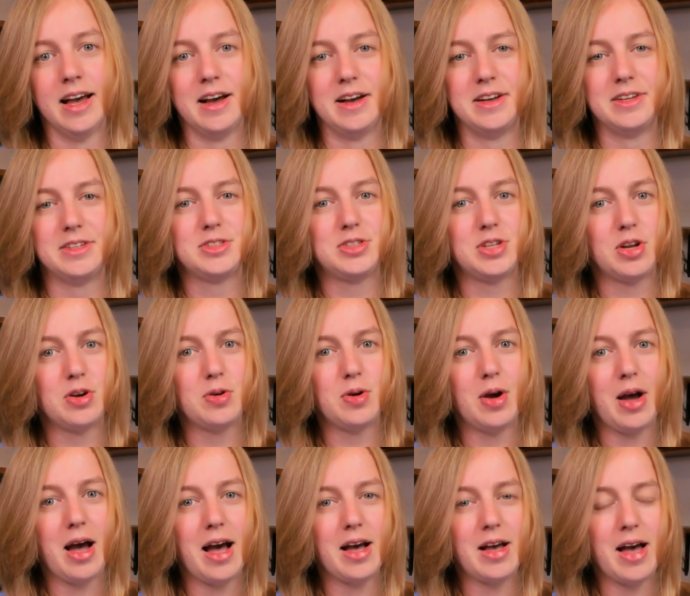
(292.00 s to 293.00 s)

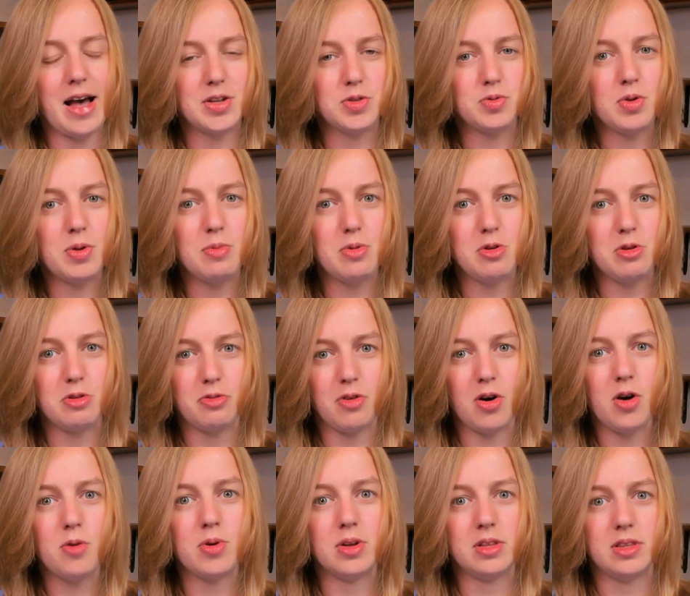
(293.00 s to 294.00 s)
So as we move
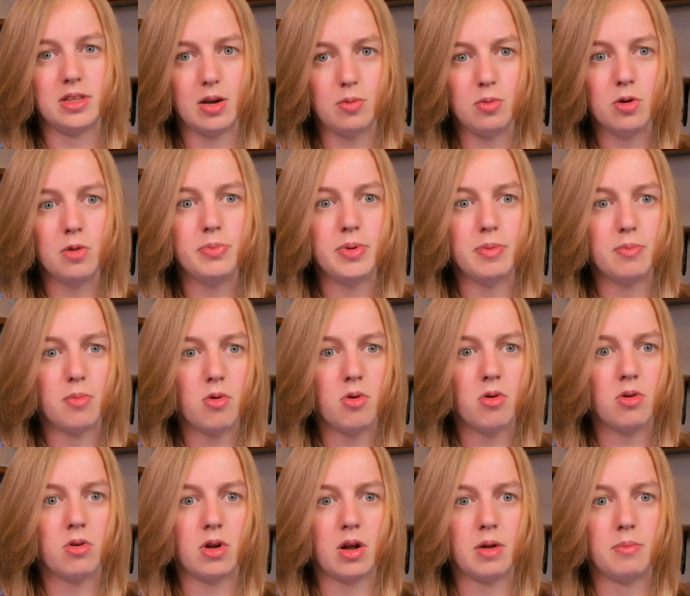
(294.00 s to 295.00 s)
forward, there will be
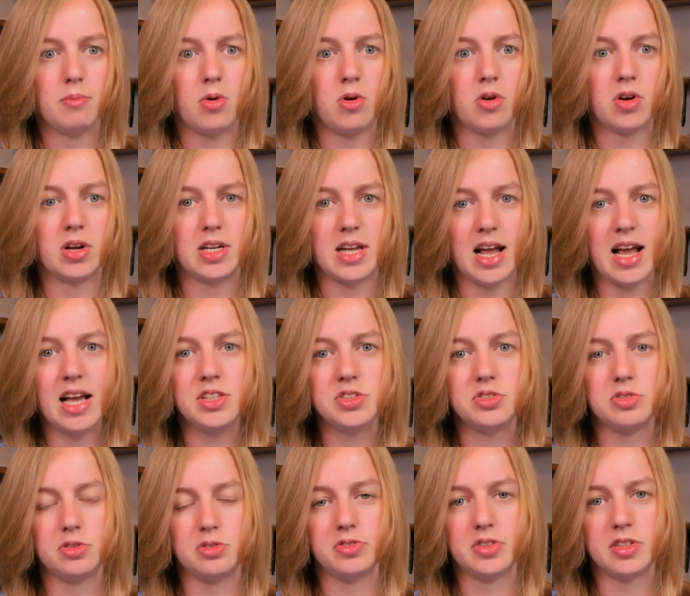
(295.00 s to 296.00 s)
more and more
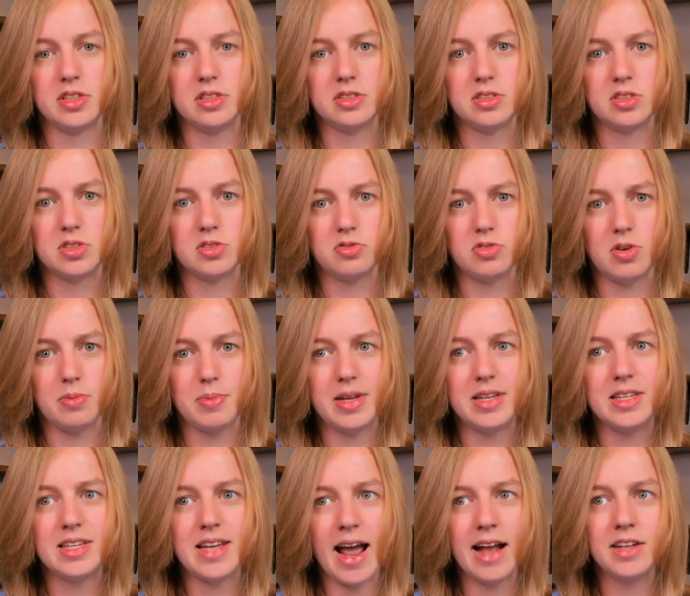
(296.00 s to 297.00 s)
catastrophes from
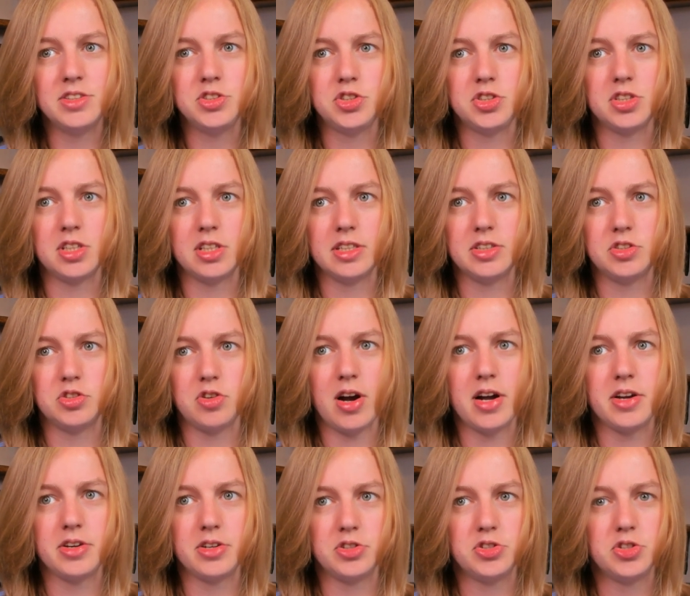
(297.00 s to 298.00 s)
intentionally
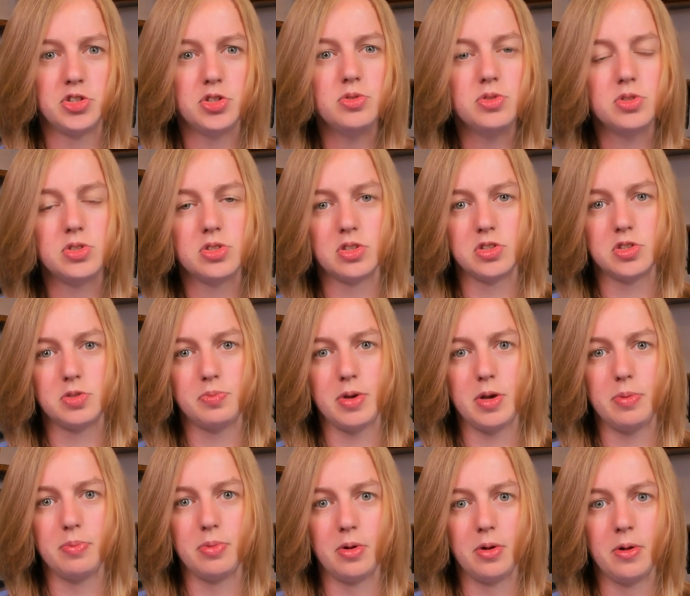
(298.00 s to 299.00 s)
trying to choose such
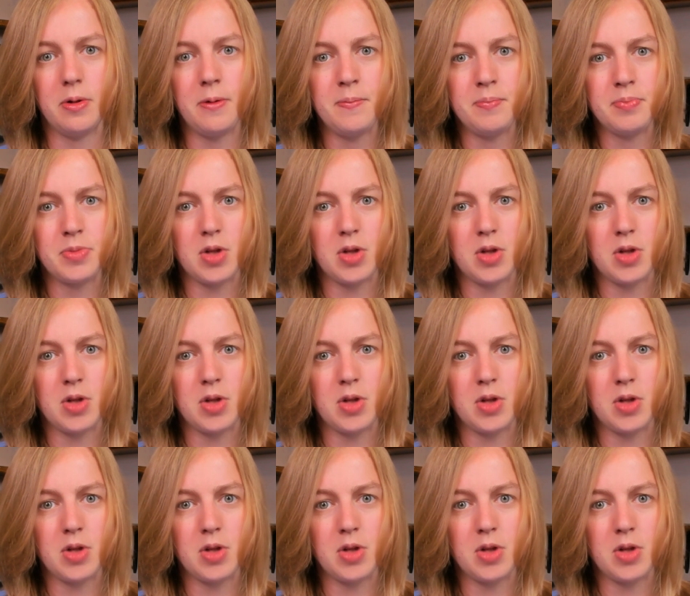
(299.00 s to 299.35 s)
people